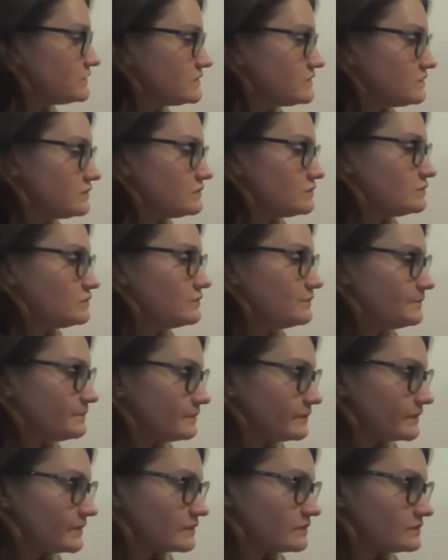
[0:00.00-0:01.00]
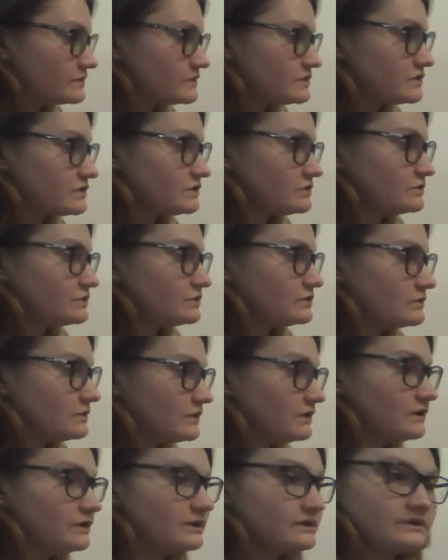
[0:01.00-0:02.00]
do, do,
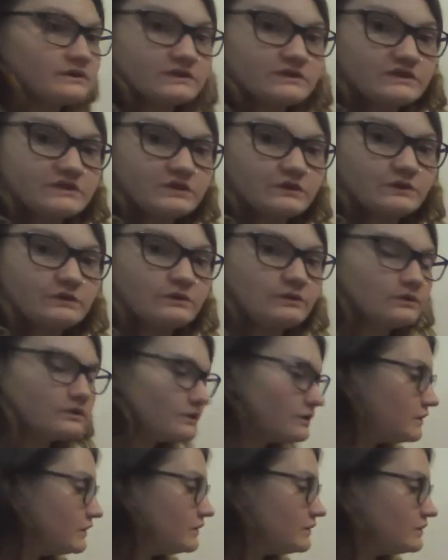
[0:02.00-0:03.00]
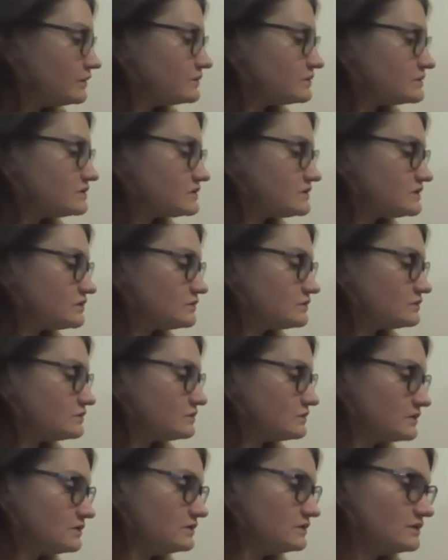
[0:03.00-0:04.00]
do,
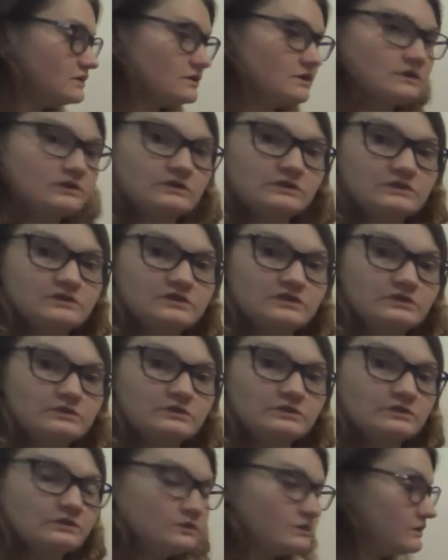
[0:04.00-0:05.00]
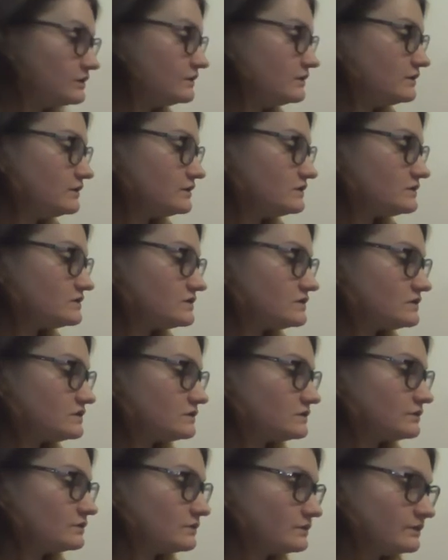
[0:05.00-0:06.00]
do, do,
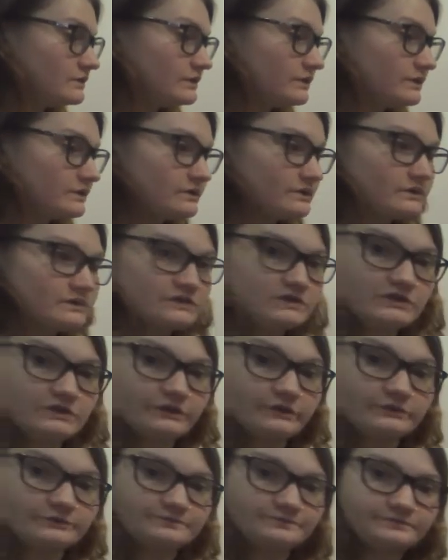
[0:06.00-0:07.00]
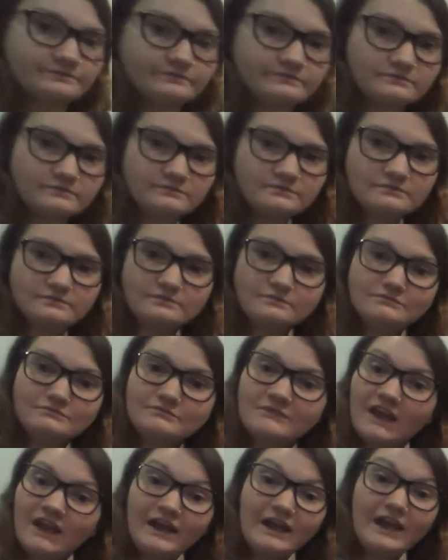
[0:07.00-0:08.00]
do, do.
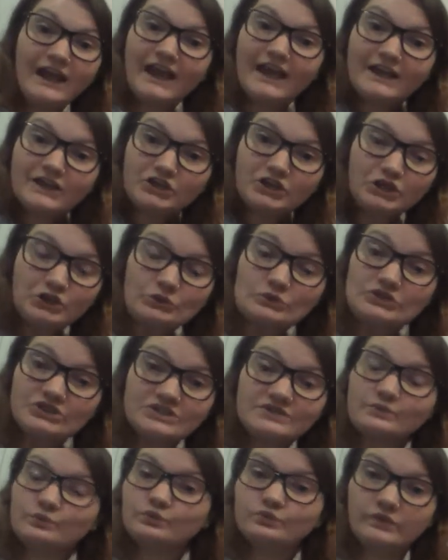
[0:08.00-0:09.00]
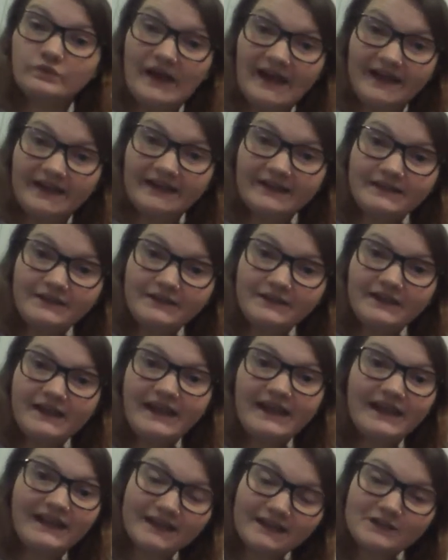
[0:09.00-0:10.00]
And you just read
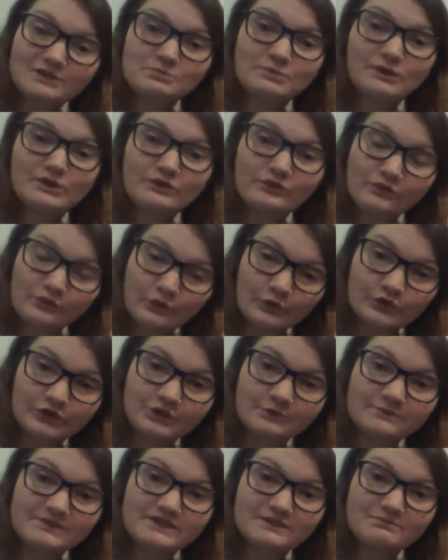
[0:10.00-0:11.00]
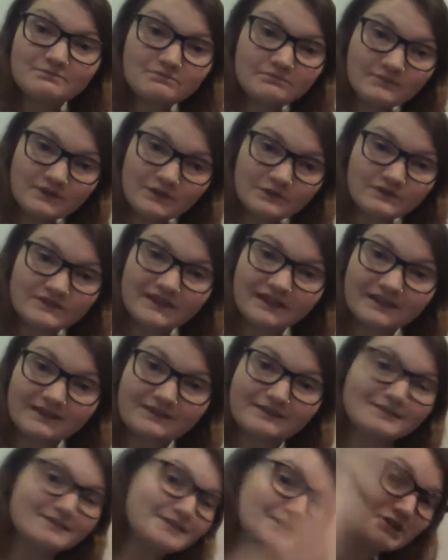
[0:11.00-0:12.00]
and performed music.
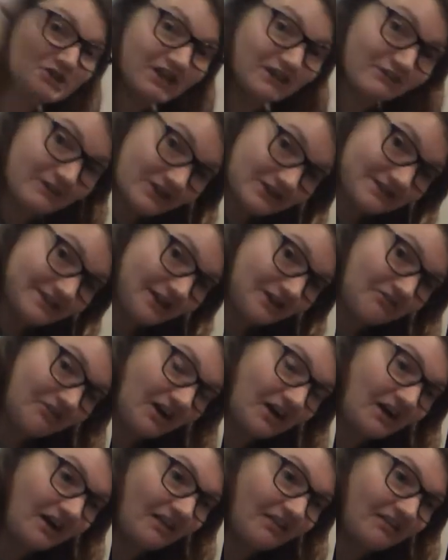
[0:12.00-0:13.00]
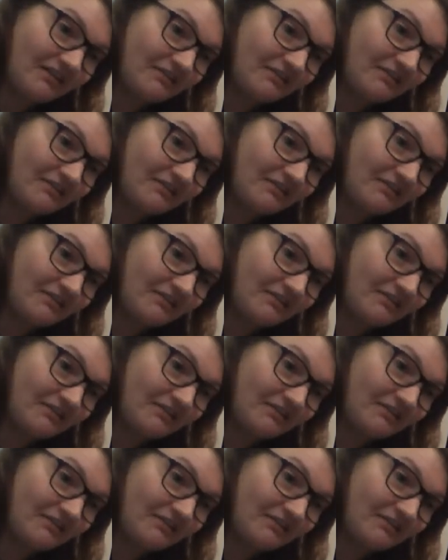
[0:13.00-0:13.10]
So give yourself a